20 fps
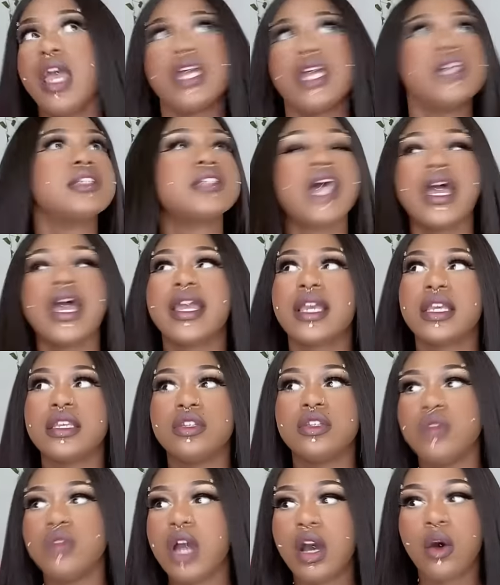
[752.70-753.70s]
It's like,
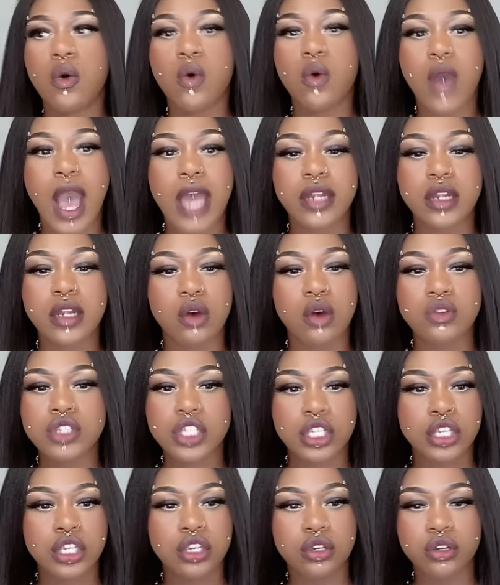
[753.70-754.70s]
you know, I know
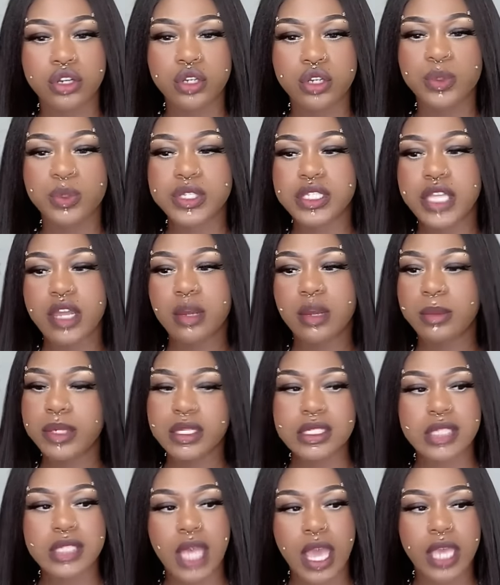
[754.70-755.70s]
security was there, but
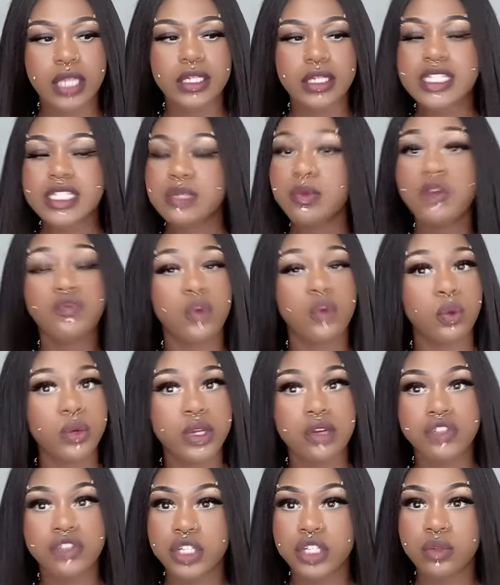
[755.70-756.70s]
it's like, let's be for
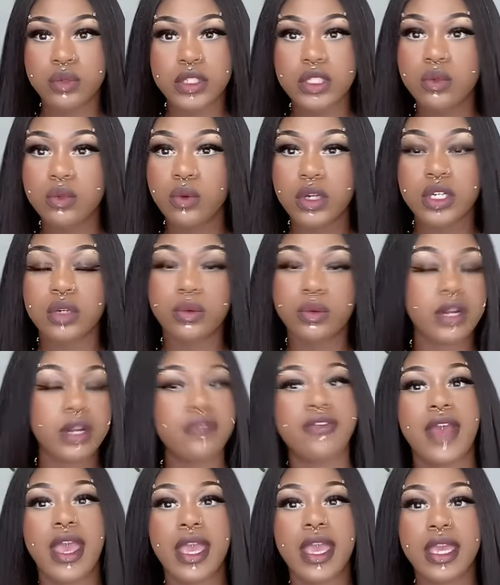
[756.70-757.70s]
real. She really wanted to run a
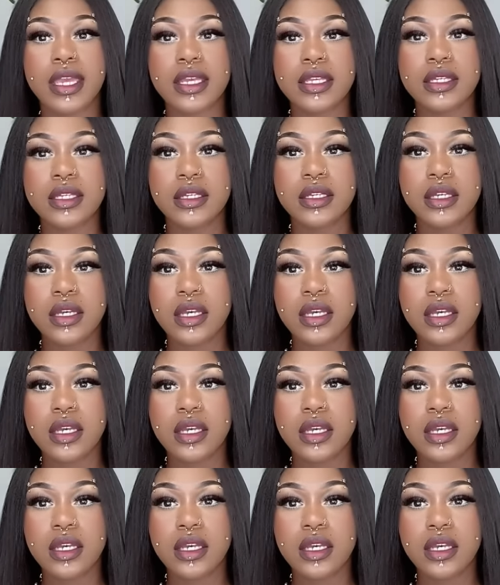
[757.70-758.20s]
fade.